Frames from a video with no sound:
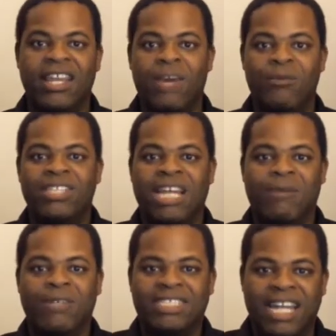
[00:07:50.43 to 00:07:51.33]
And when the day
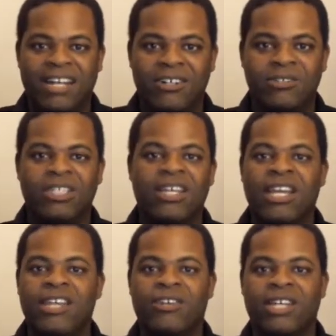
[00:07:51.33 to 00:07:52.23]
recycles,
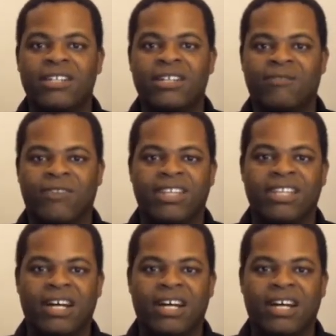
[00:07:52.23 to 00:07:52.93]
you can confront